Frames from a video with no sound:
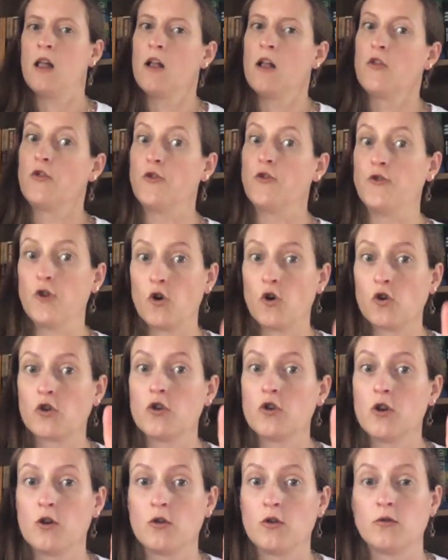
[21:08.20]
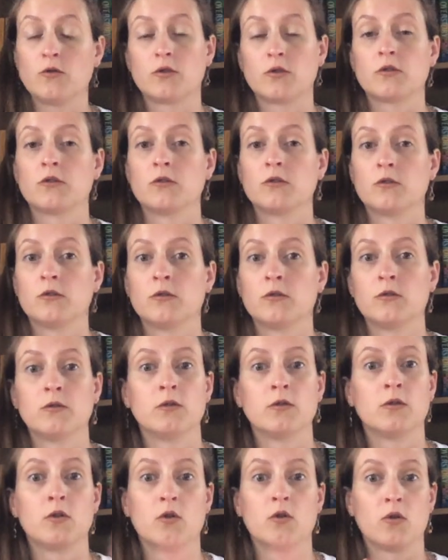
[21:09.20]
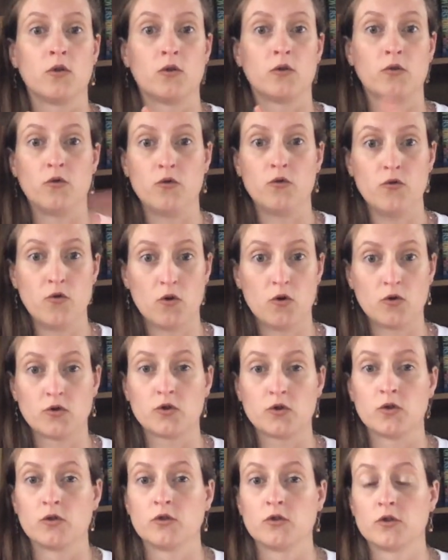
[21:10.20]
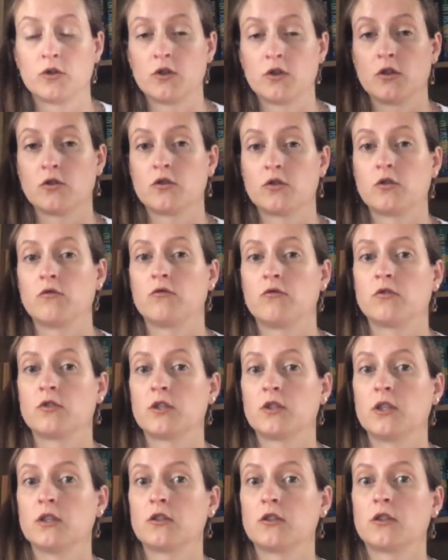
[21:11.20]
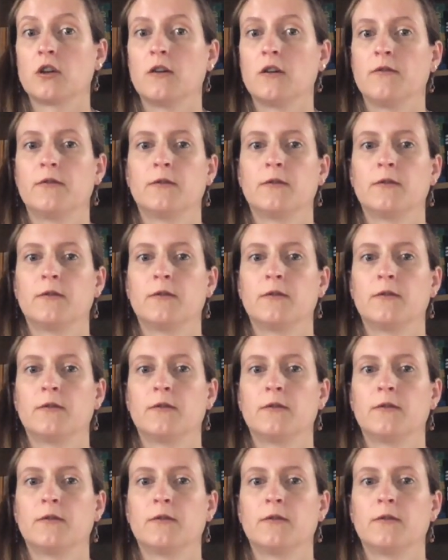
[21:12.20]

The dog knows not to touch the cross-stitch stuff.